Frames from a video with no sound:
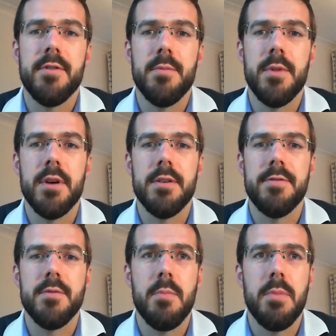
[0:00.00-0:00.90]
from
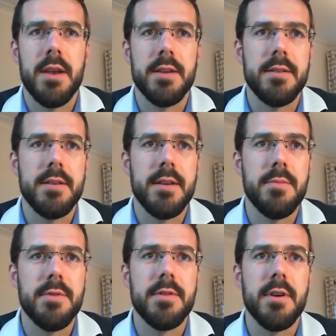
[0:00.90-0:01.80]
the planning
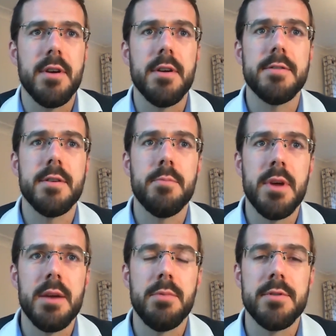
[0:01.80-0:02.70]
teams to
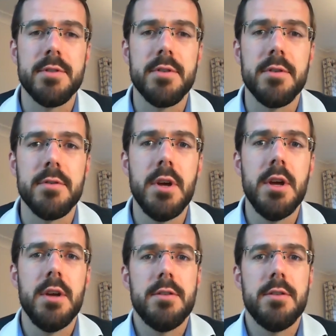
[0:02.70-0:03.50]
be able to